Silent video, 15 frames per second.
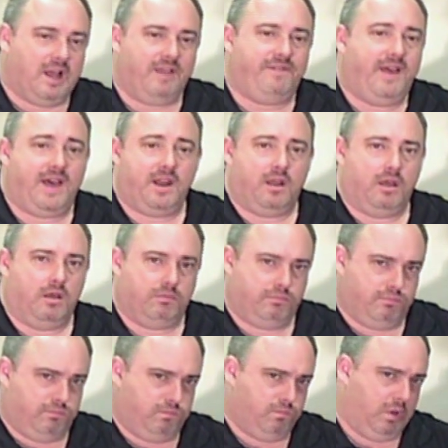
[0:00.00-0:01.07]
I've had
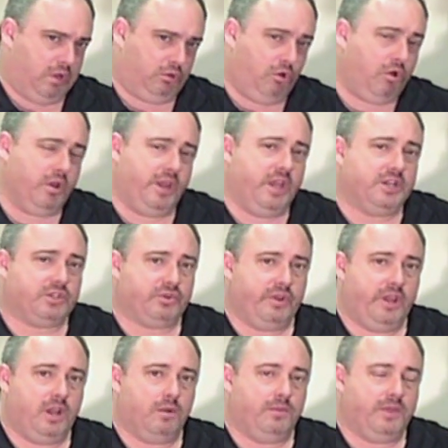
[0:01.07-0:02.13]
a long
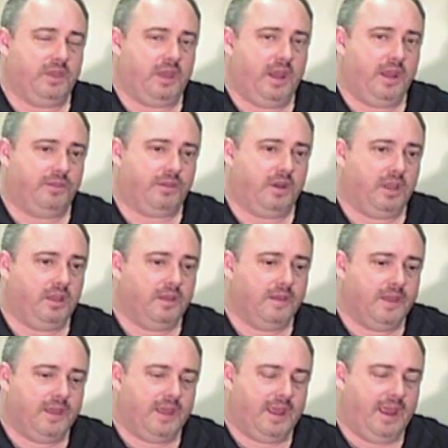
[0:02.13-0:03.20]
history here with
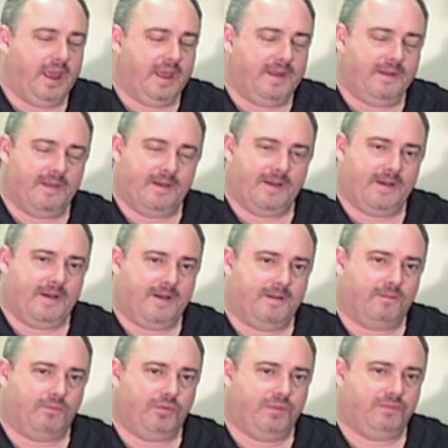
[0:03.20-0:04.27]
Anthony, and
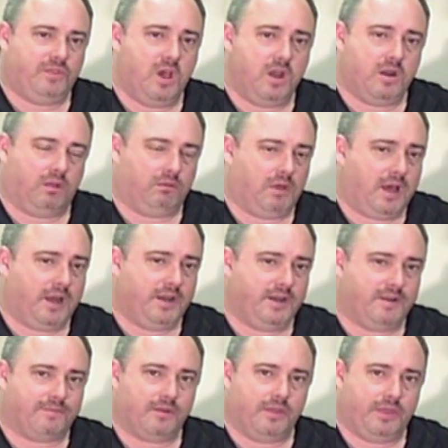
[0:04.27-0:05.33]
we've done a lot
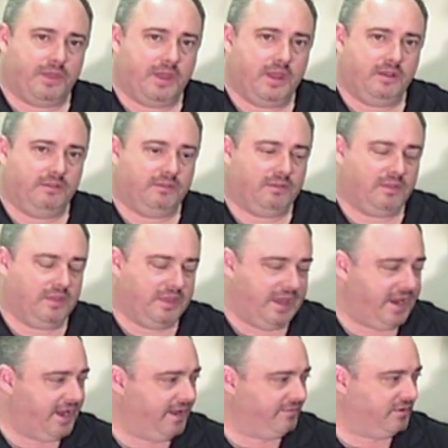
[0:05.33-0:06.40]
of different things.
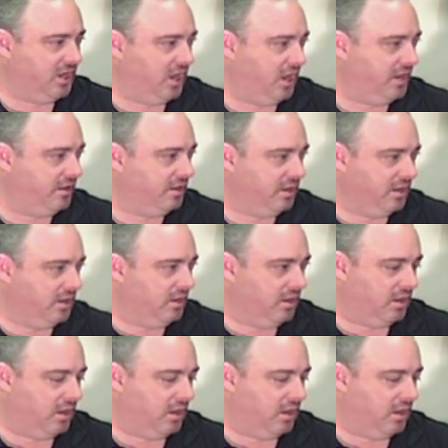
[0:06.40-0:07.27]
They have done,